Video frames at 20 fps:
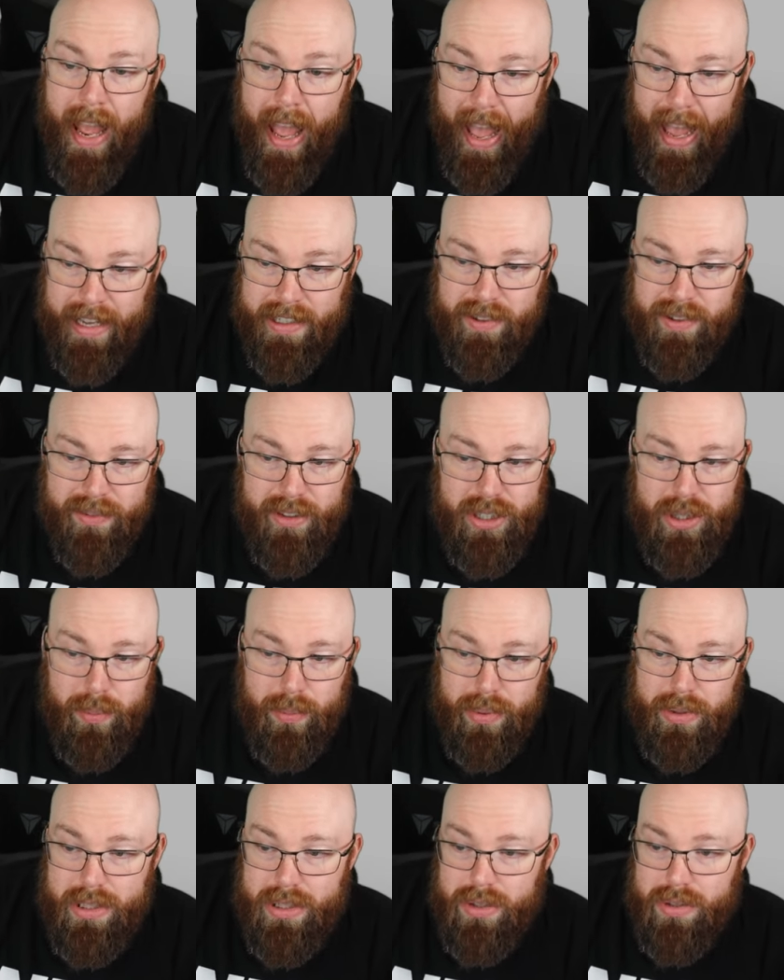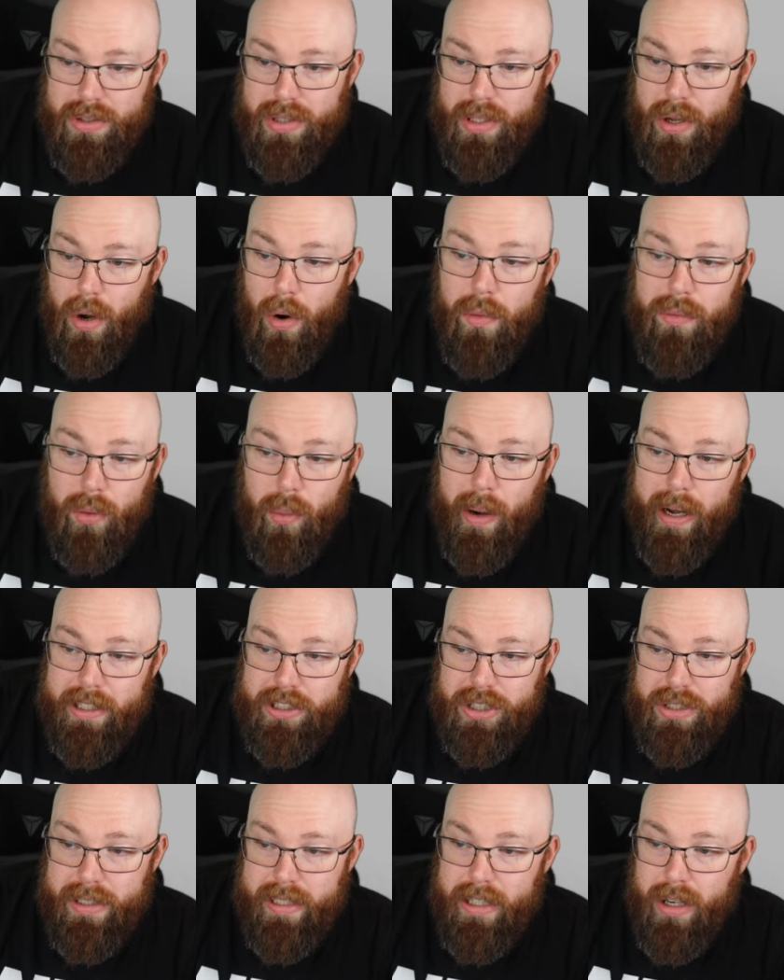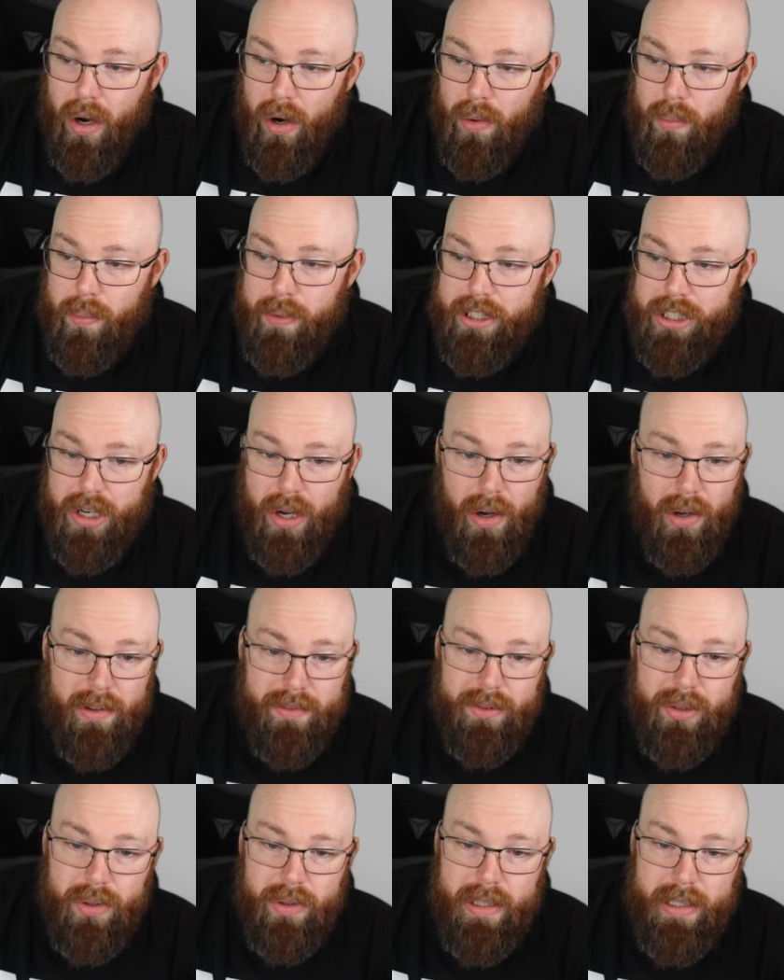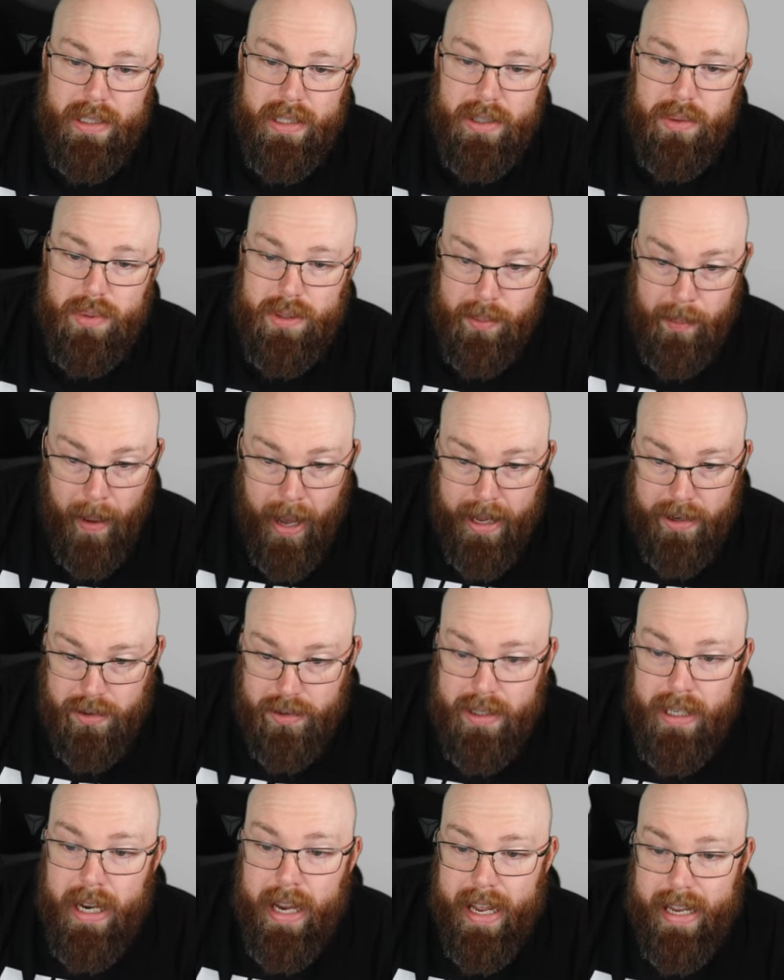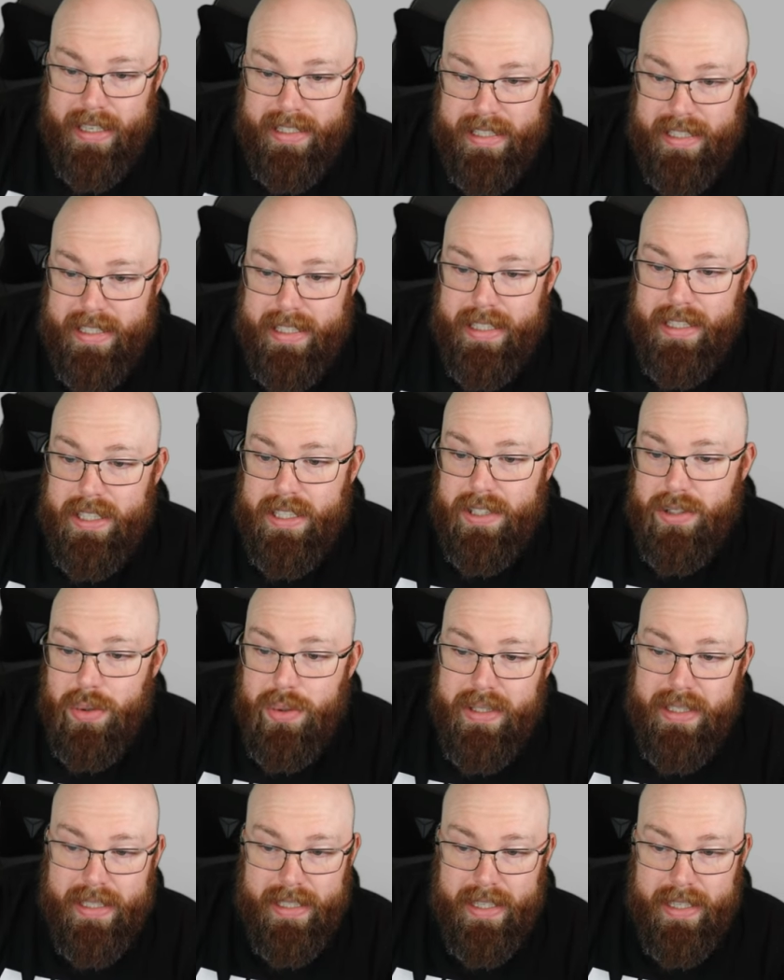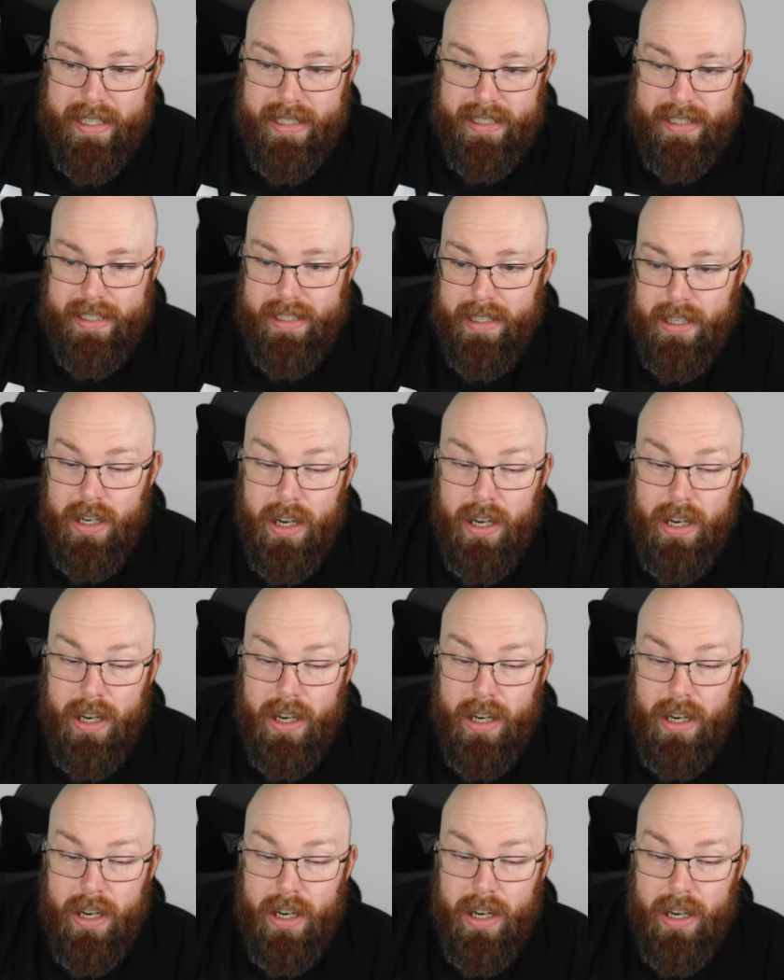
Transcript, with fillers: Activision Blizzard's Overwatch League, on which Call of Duty League was modeled, has ceased to exist.